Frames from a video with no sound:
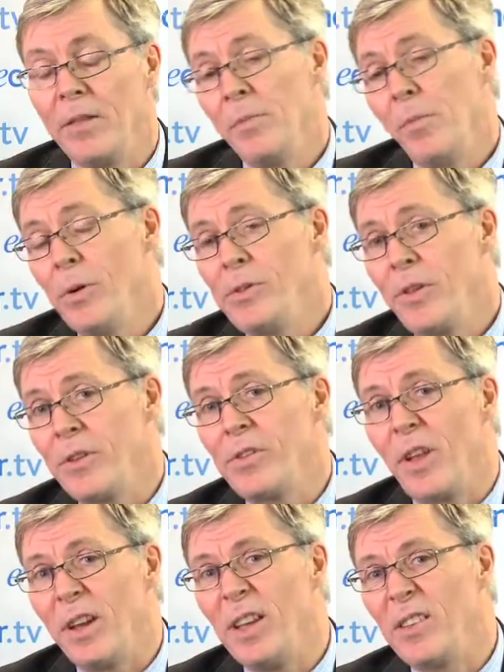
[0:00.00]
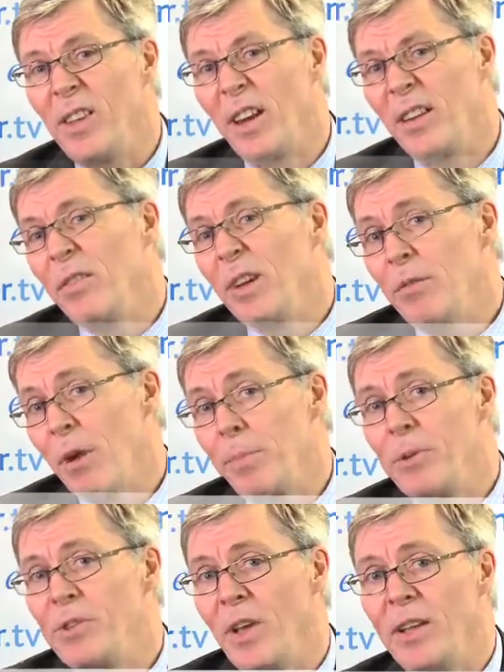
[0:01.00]
the importance of the study is that it really
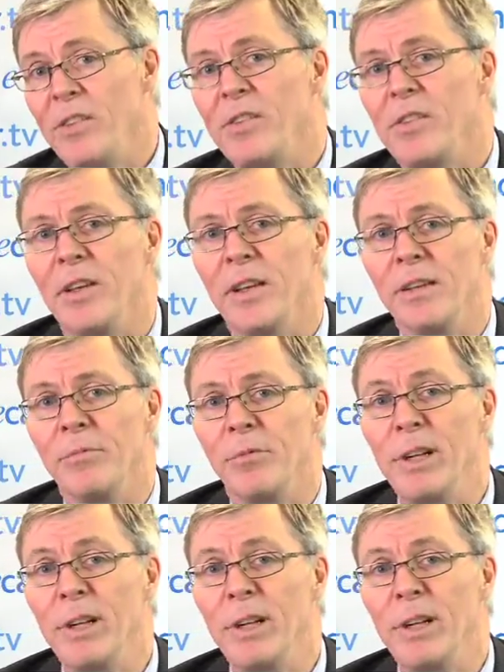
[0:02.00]
represents um,